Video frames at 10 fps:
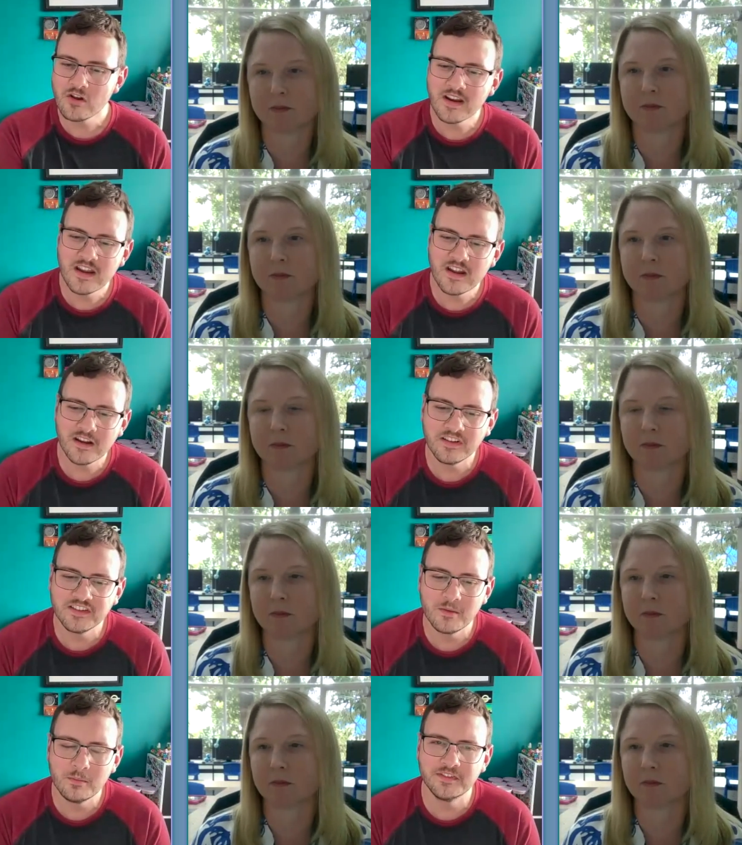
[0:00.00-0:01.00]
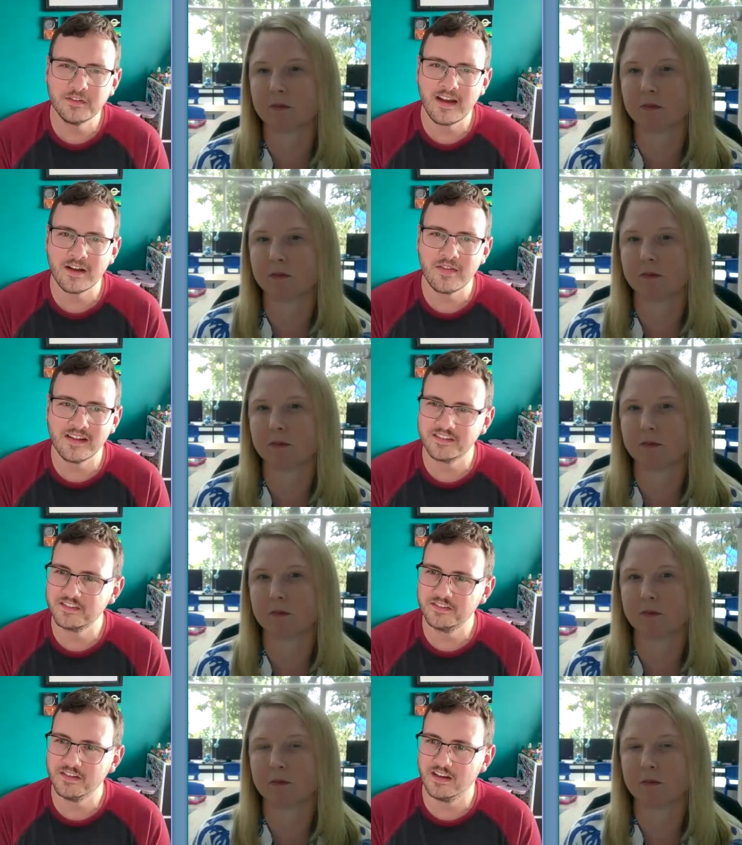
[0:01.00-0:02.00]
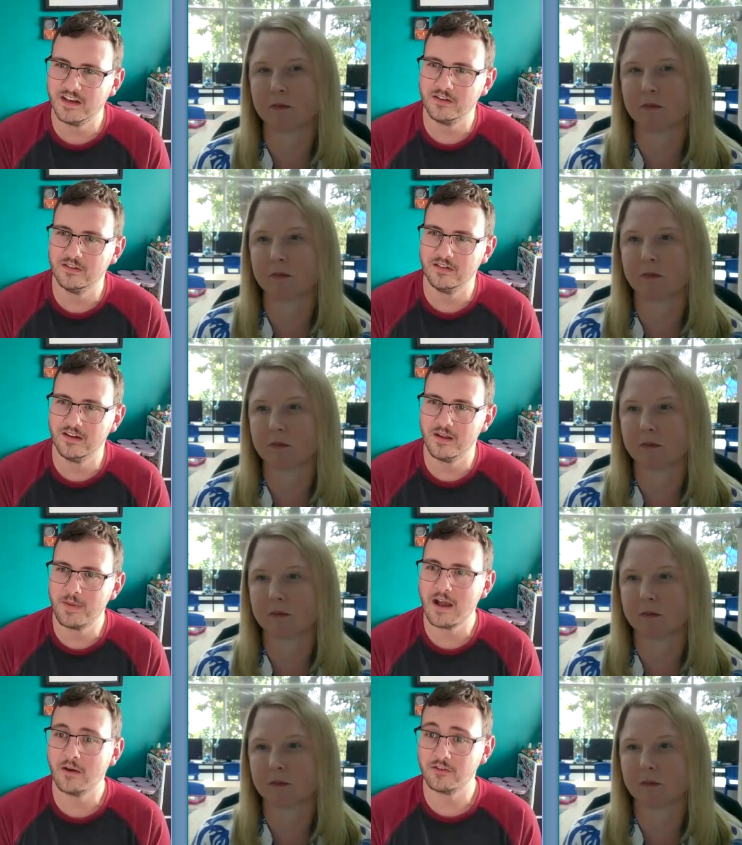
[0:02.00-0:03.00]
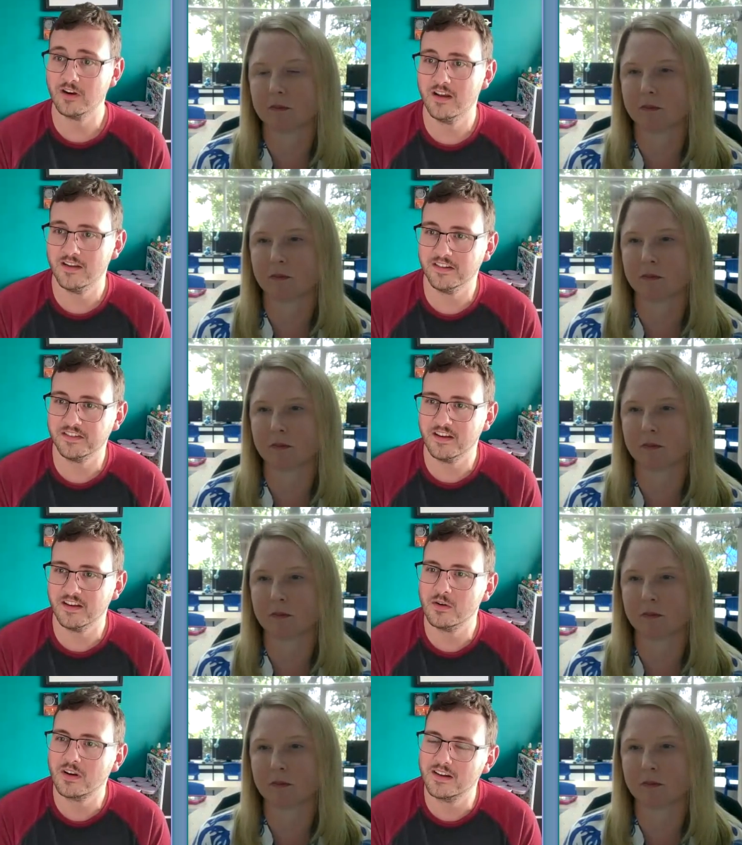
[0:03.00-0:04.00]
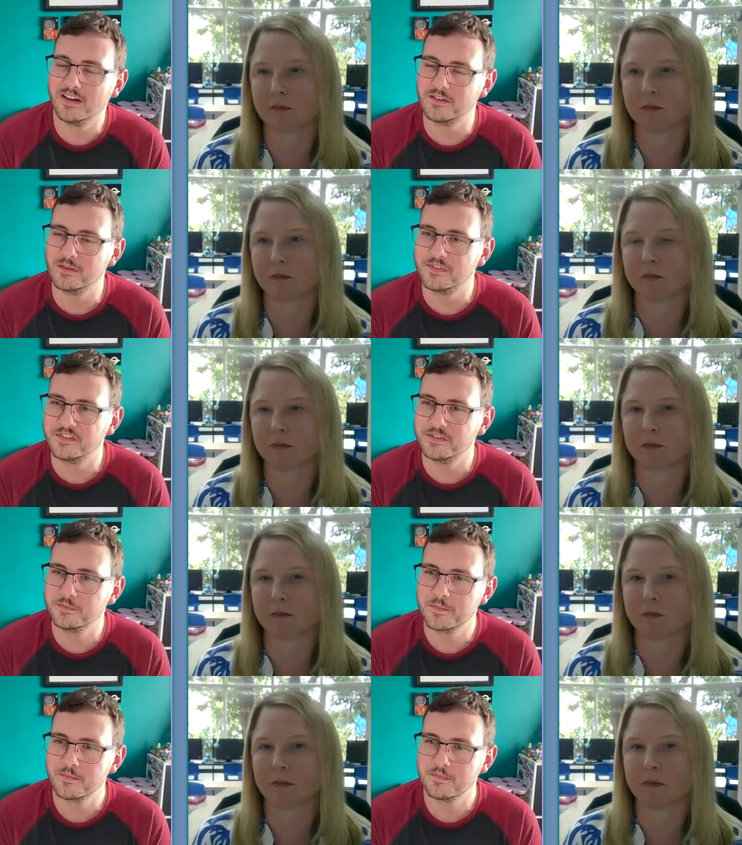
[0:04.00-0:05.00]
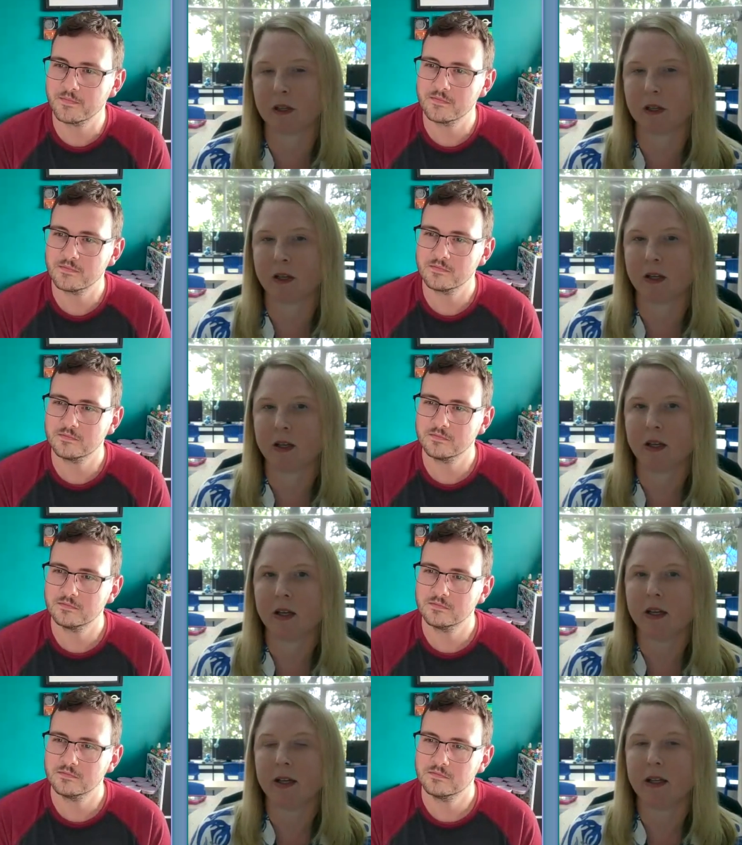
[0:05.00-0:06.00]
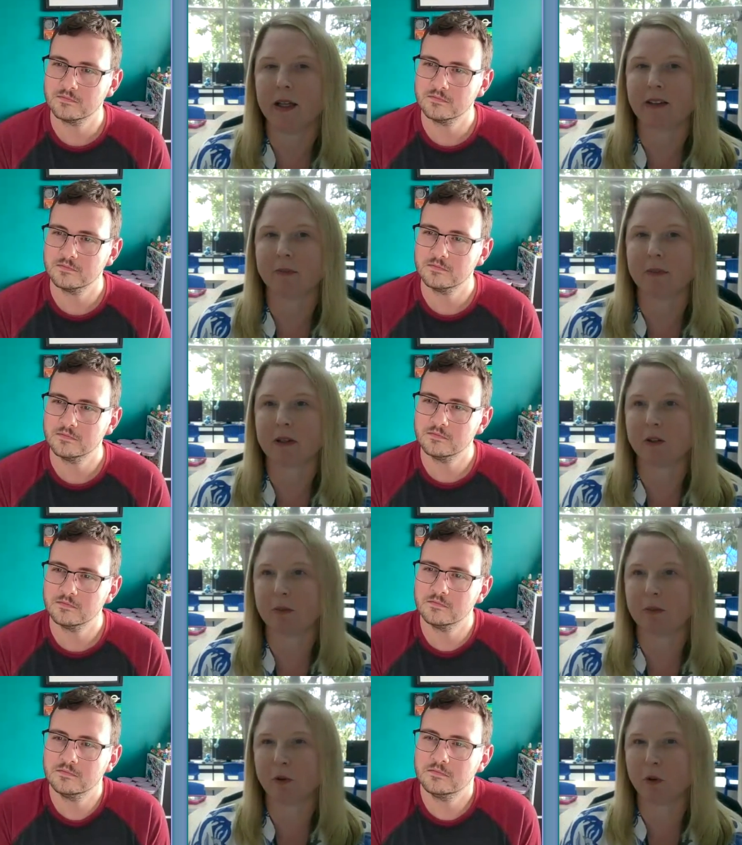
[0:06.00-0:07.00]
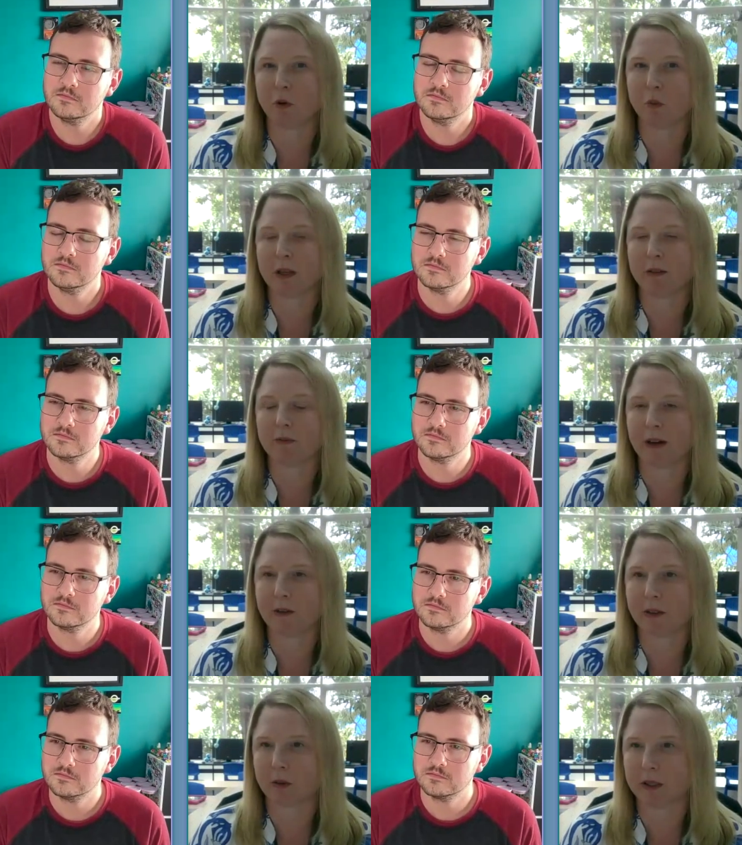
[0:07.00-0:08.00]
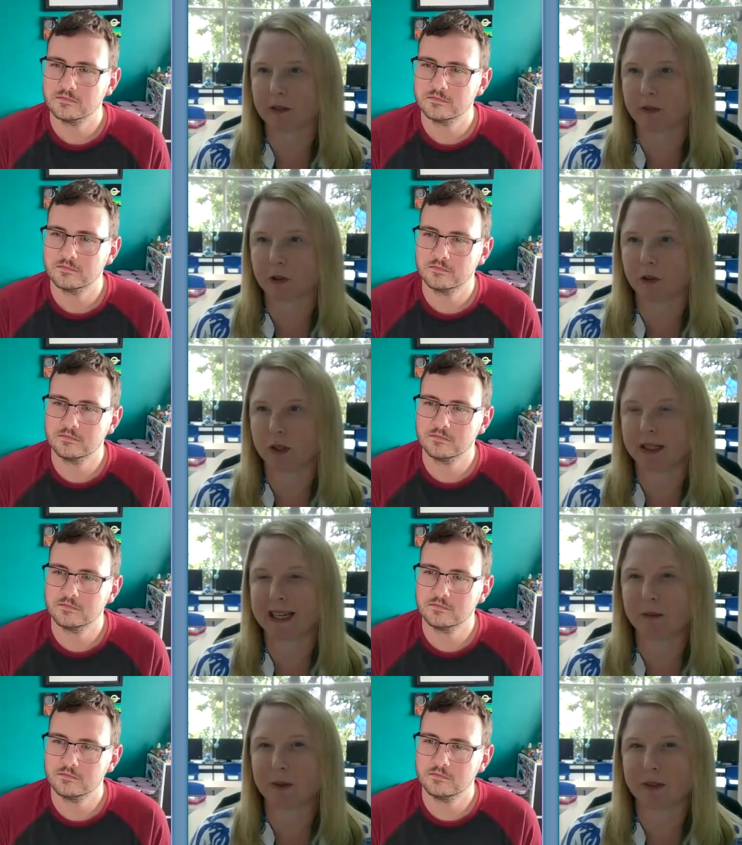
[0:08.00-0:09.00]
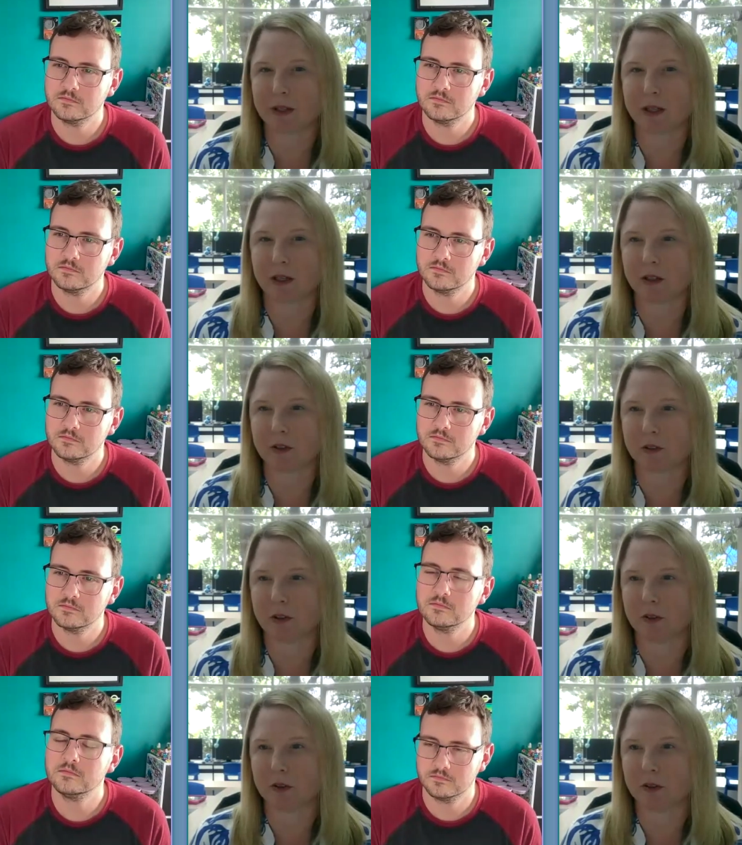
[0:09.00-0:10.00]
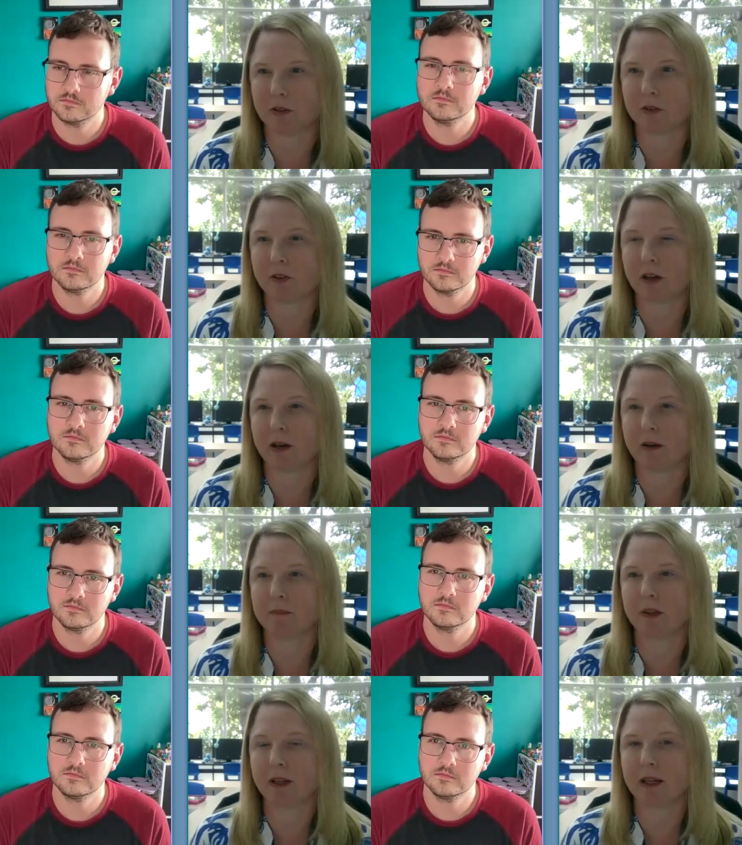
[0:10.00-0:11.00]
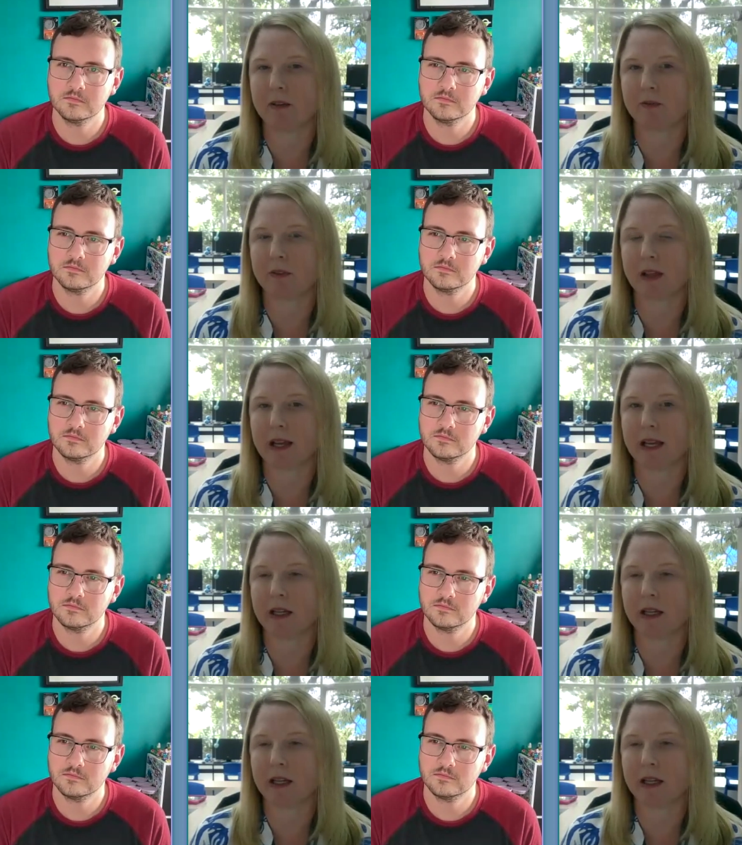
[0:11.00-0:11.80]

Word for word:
Speaker 1: you got any kind of examples of how that's, you know, empowered your learners in your classrooms?
Speaker 2: Yes, because before we found it quite difficult again with the younger students um, if they